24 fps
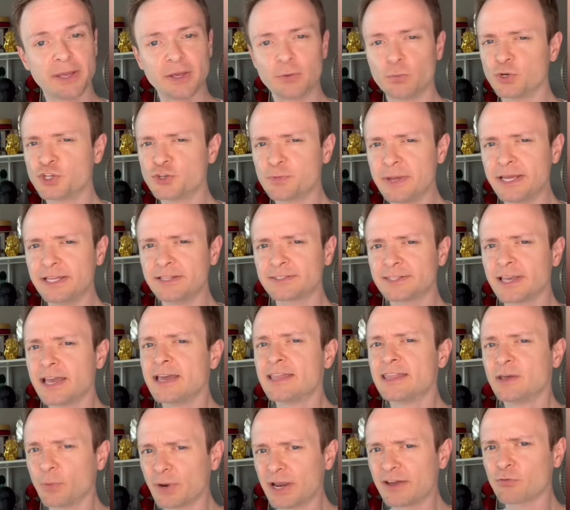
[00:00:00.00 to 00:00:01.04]
which means
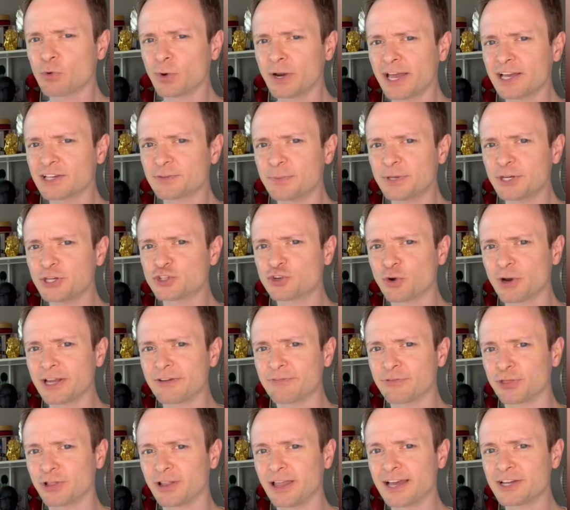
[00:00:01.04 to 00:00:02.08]
that when everyone asked me to drink it for
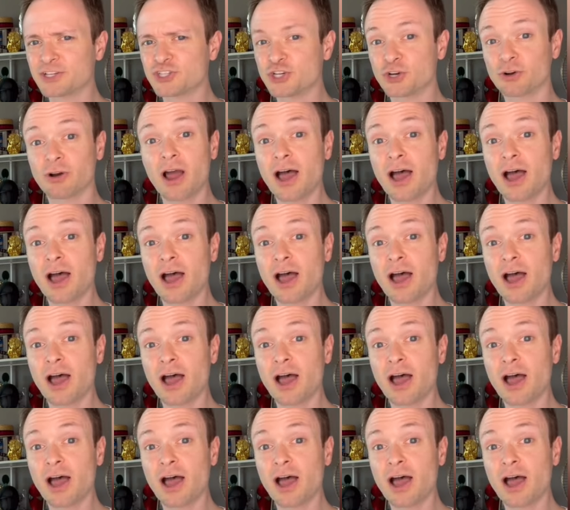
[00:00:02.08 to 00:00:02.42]
the last year,